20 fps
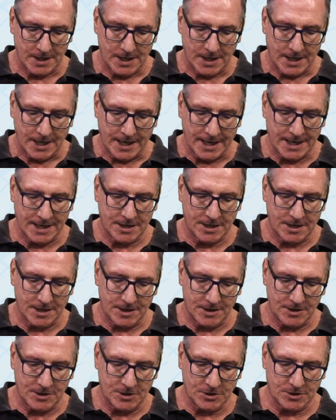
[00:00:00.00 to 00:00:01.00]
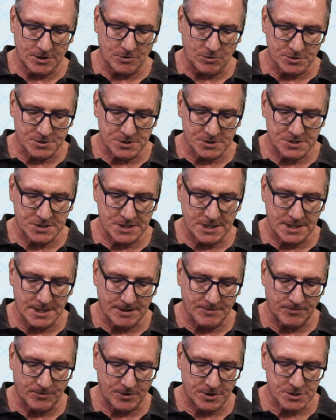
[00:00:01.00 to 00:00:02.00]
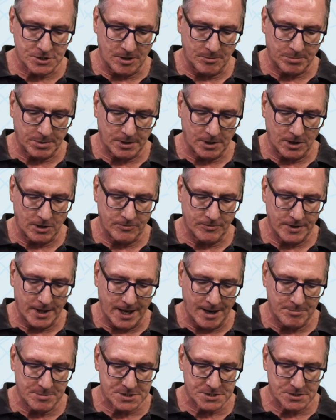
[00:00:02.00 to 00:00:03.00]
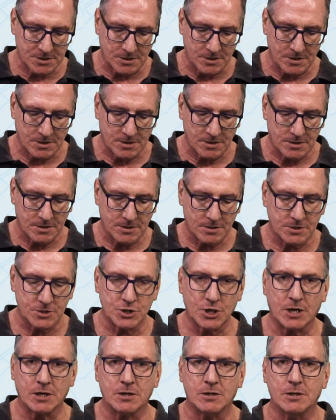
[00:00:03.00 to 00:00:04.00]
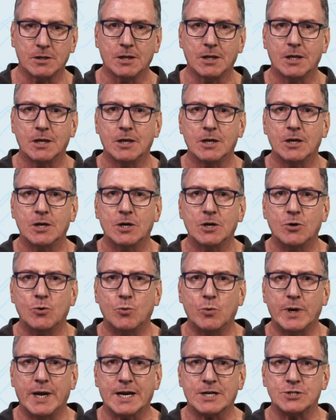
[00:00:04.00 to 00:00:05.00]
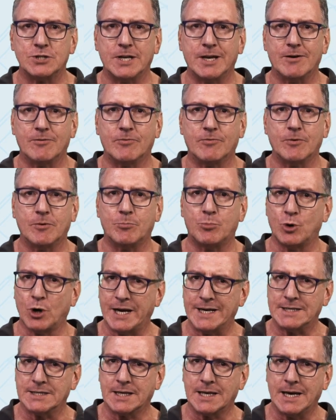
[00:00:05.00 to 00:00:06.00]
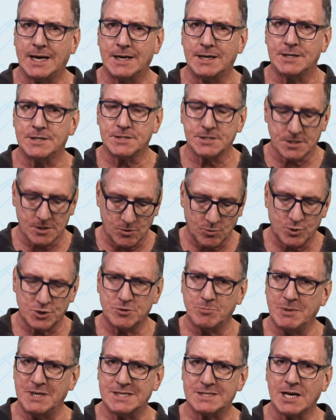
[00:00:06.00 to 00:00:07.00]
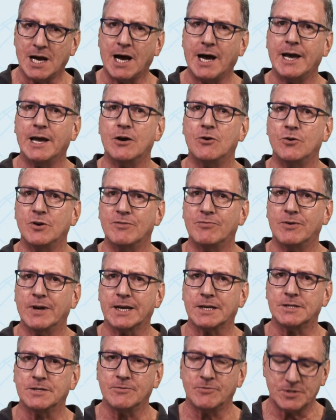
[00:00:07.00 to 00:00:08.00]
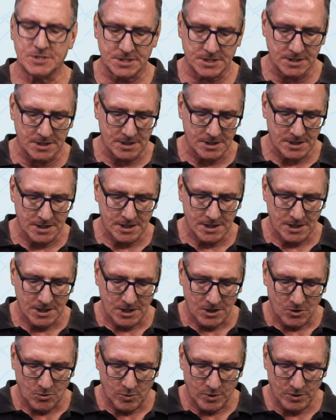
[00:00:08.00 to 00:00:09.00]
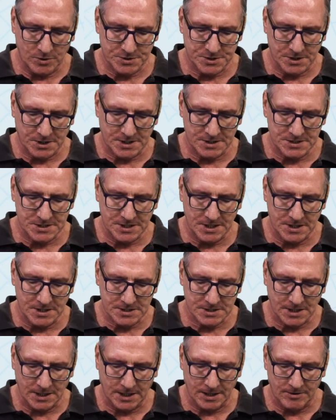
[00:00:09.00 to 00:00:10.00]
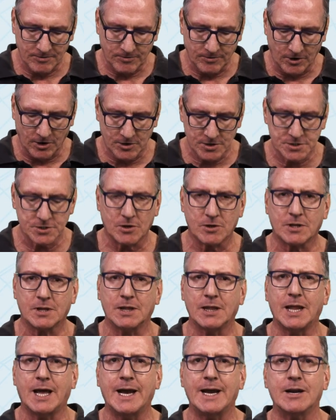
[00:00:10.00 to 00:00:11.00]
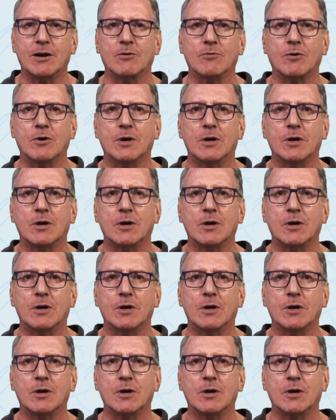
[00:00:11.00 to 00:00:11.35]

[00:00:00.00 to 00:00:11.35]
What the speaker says: And you can also see that, for example, over the Amazon jungle, we actually have brighter colors, which means higher reflectivity. We also can see this kind of horizontal line of